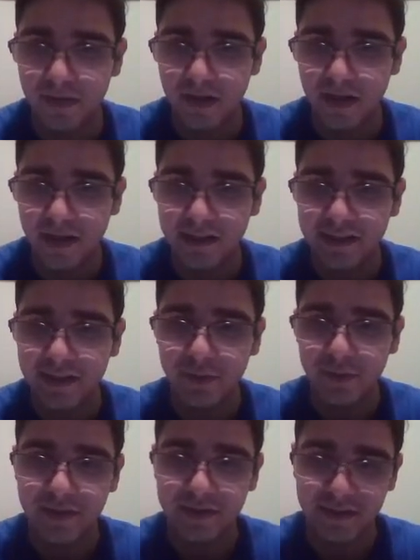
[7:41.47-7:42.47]
And he
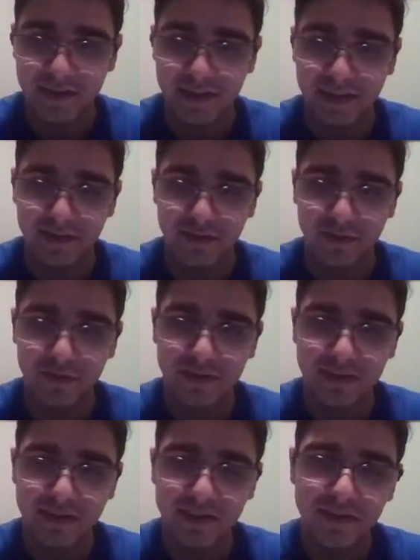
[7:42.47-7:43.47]
queenside castles,
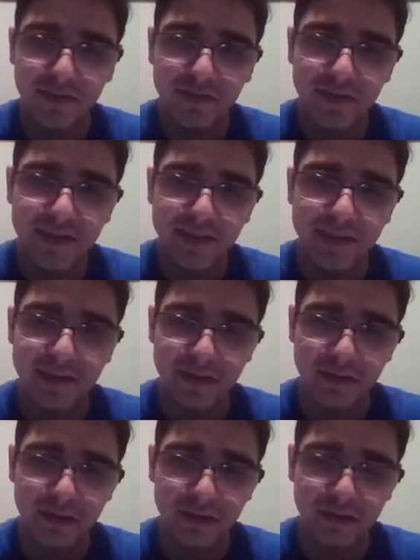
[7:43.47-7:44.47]
and this was very
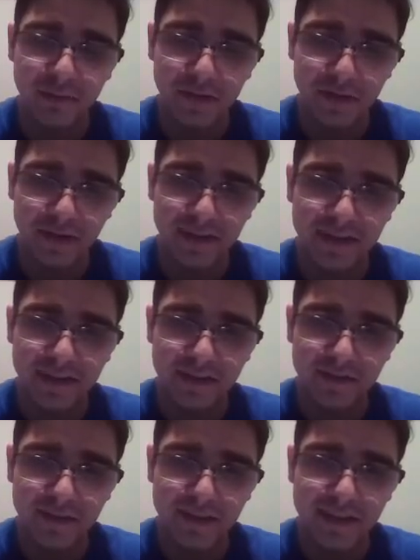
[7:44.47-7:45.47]
alarming. I
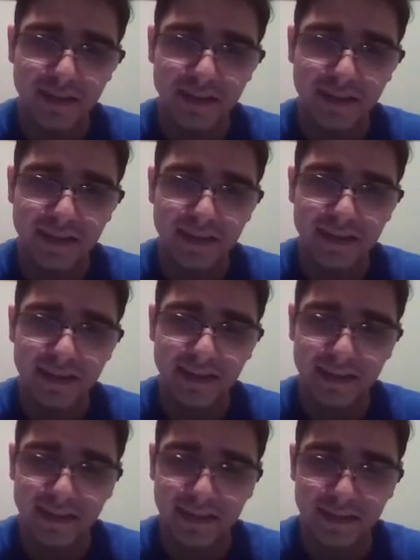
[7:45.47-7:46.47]
didn't really think
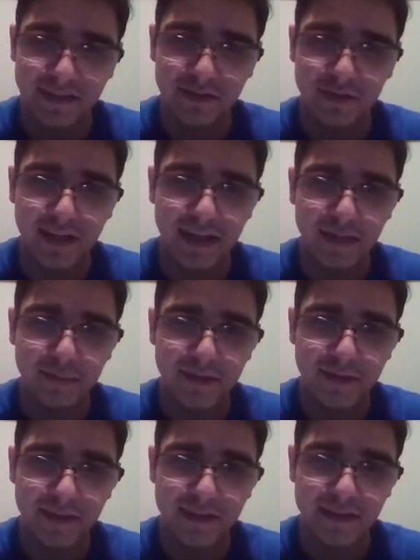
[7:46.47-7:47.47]
this would
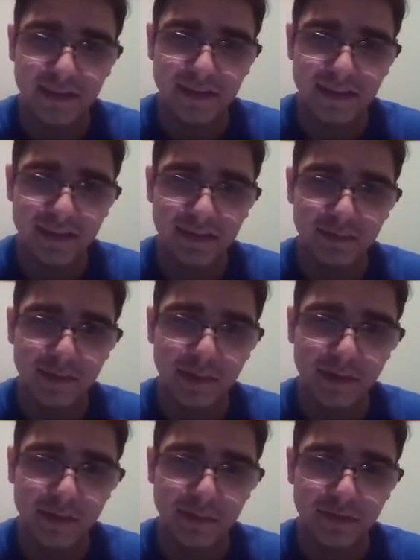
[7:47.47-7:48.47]
happen. I thought
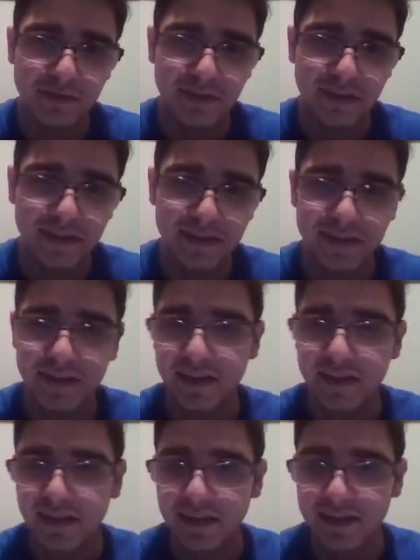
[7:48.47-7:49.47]
maybe a move like
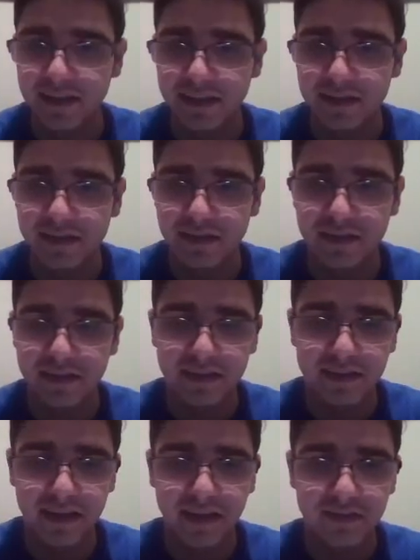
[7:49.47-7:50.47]
king to
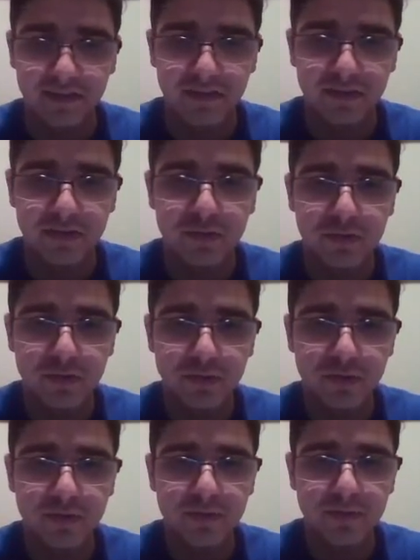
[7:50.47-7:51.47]
f2,